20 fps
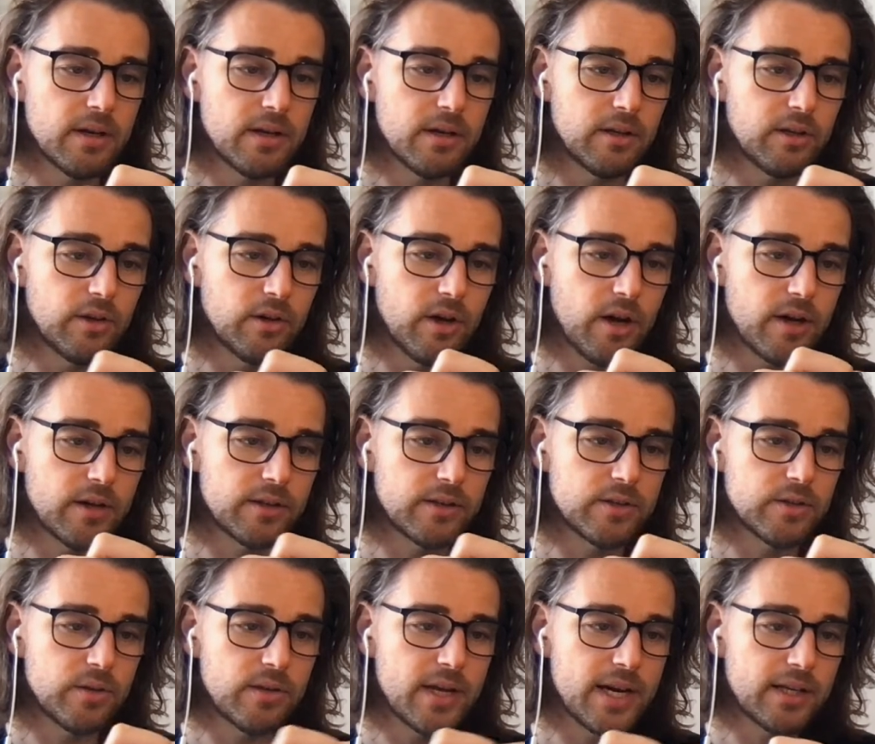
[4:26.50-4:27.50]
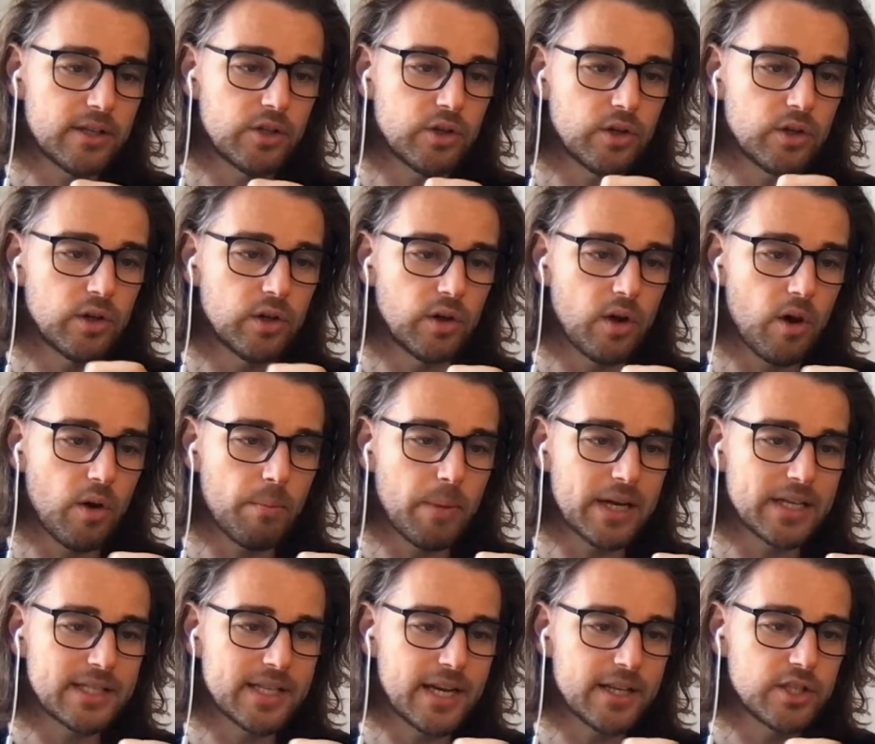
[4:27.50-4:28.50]
You can't do that. You can,
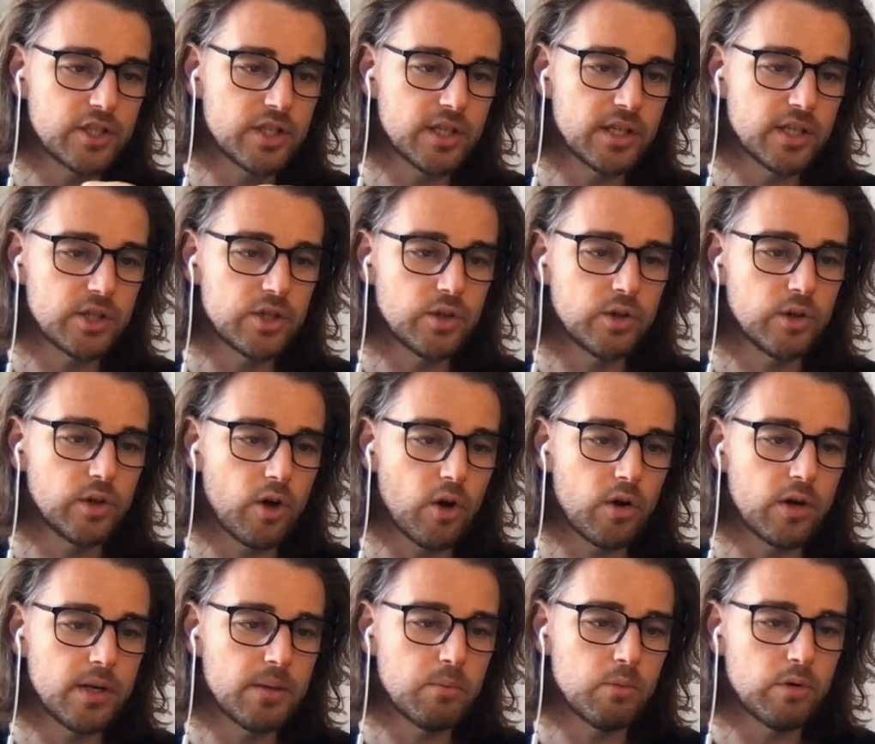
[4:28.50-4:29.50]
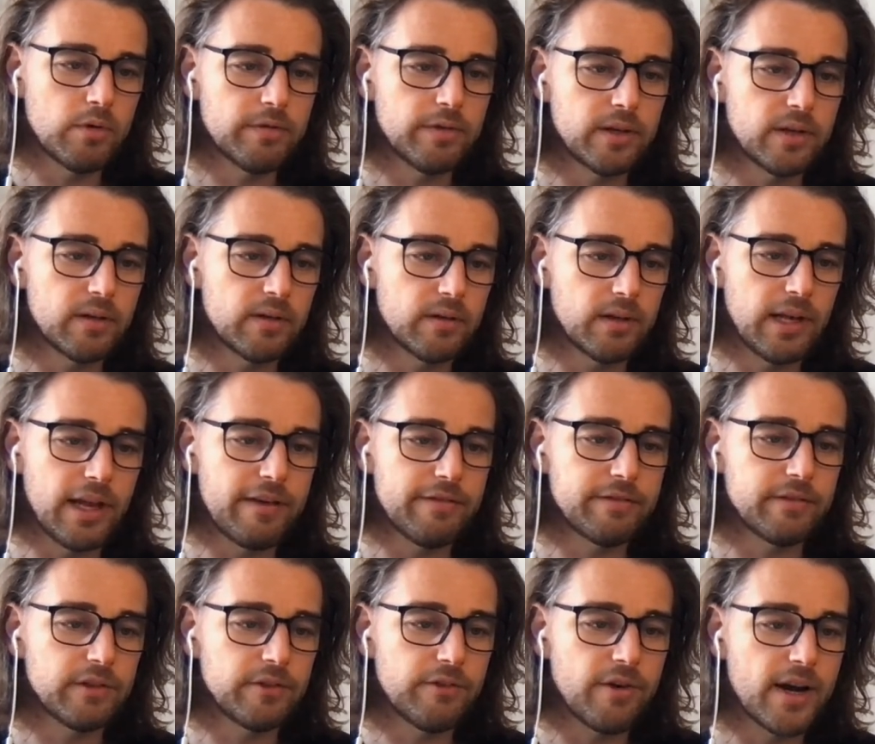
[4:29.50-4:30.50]
by touching it, you can only move it
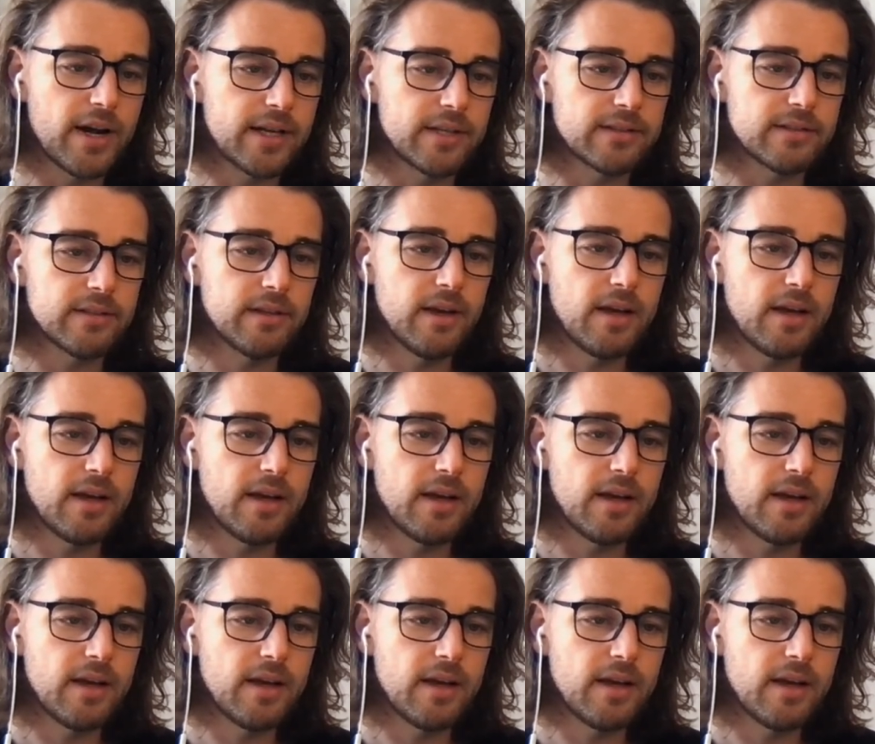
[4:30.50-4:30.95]
left and right.